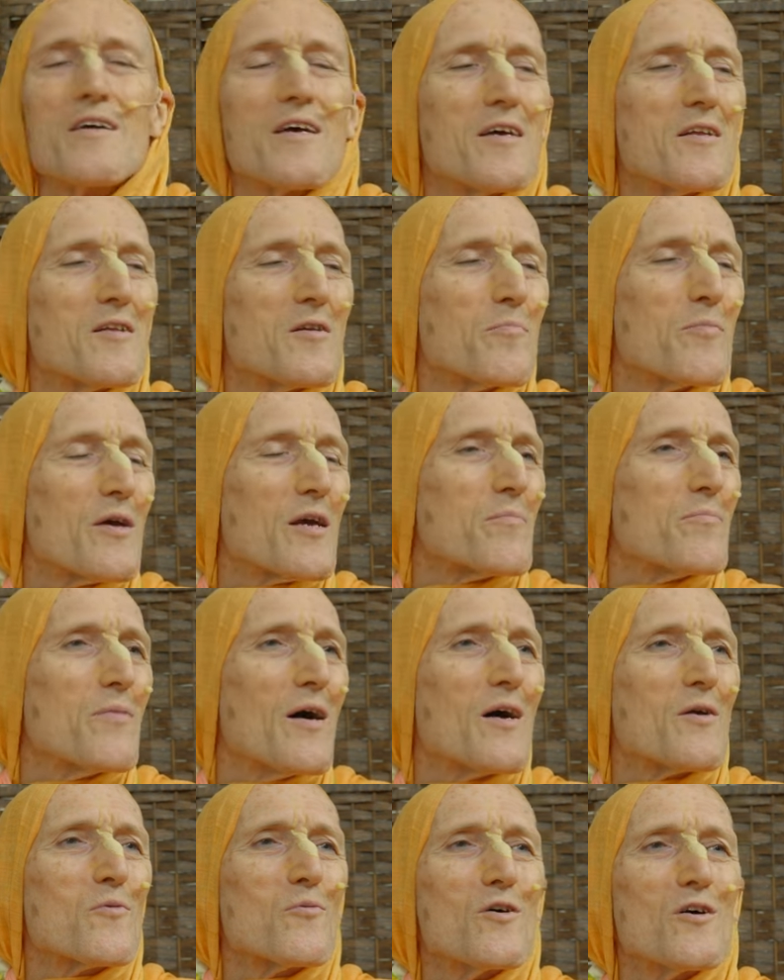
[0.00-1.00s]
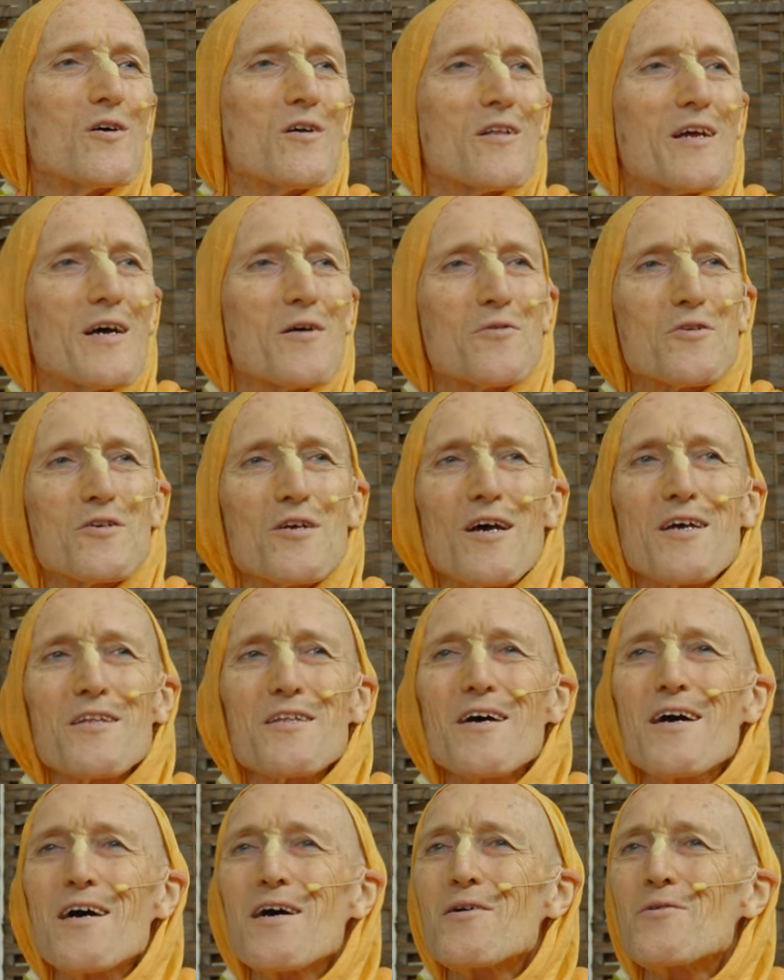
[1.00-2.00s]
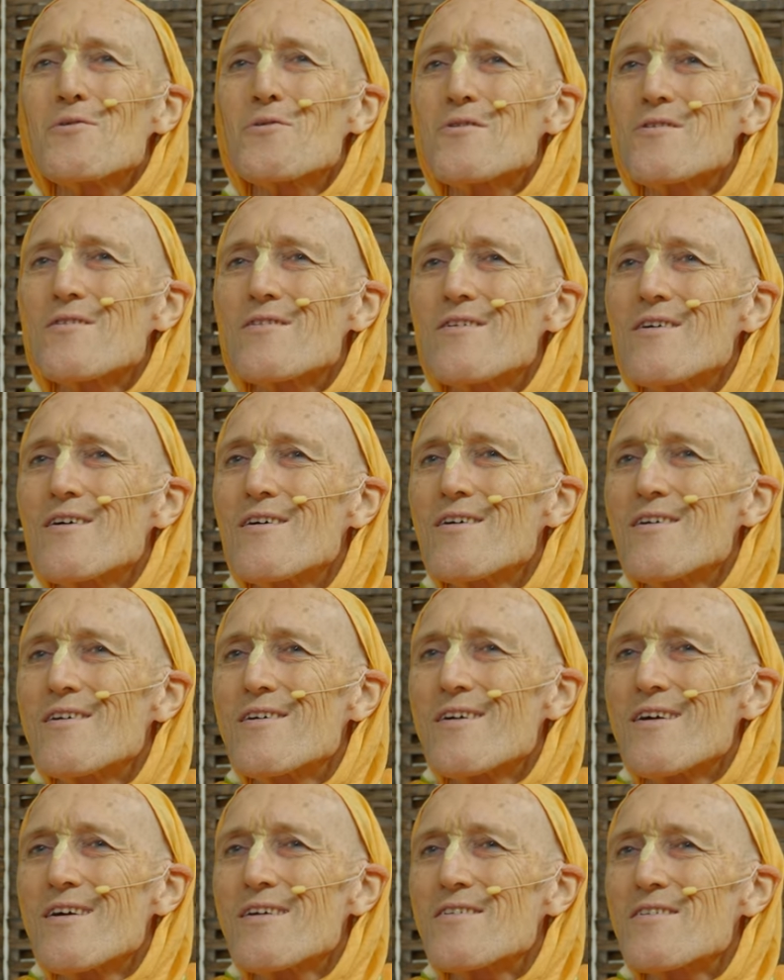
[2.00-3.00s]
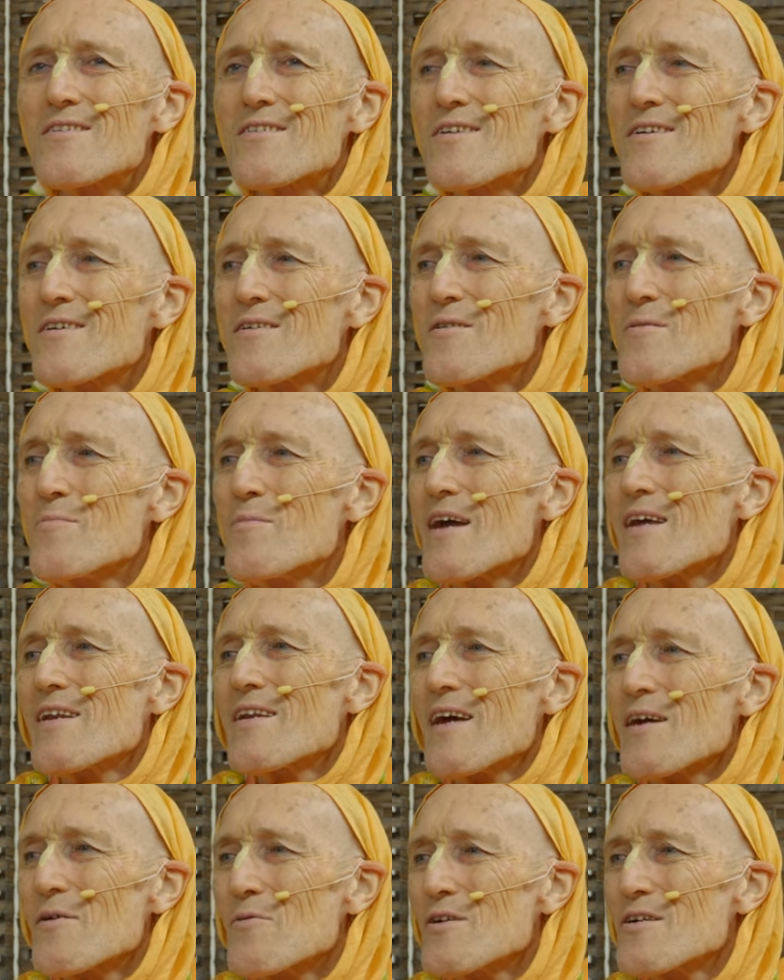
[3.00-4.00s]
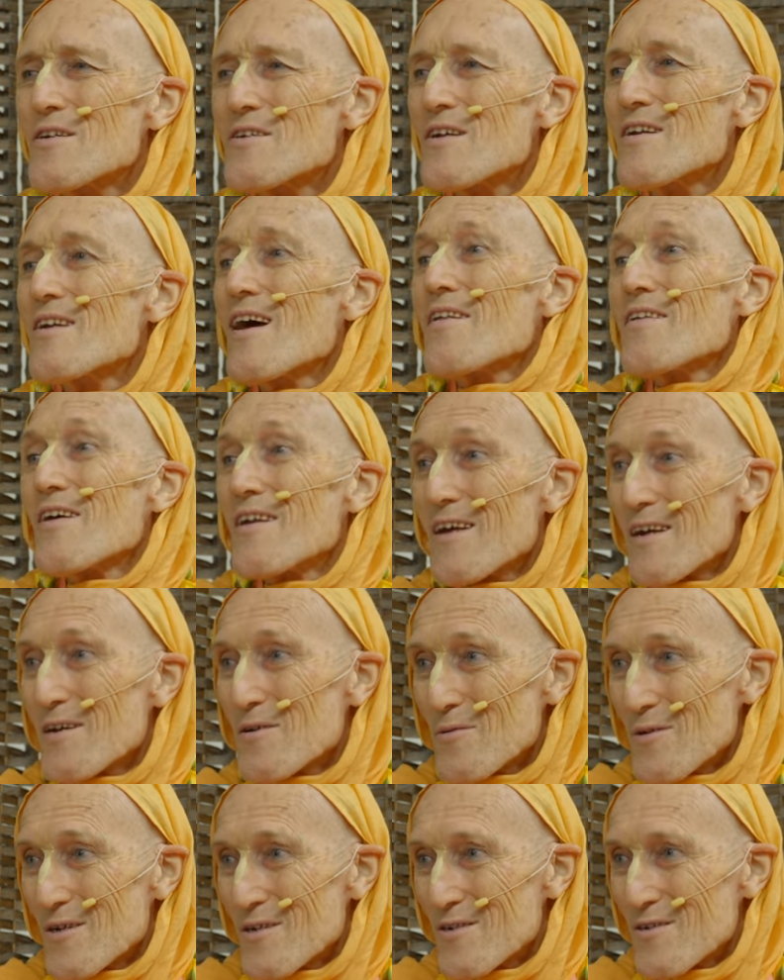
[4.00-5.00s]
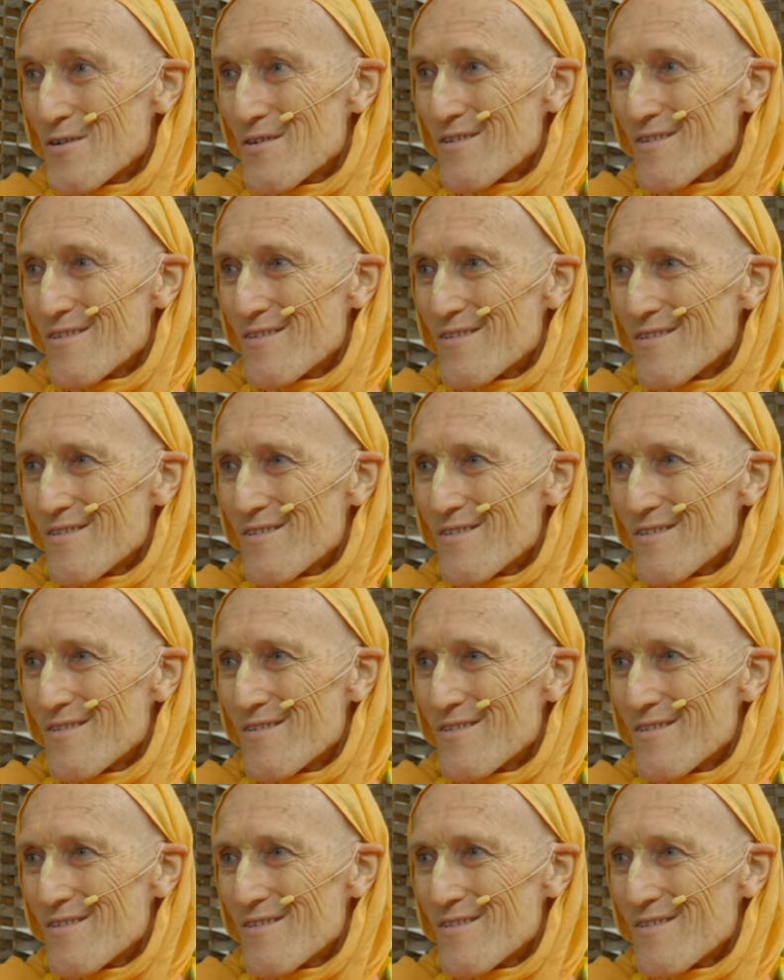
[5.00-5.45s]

in the big bad world outside the house, it's the, the main language is another language.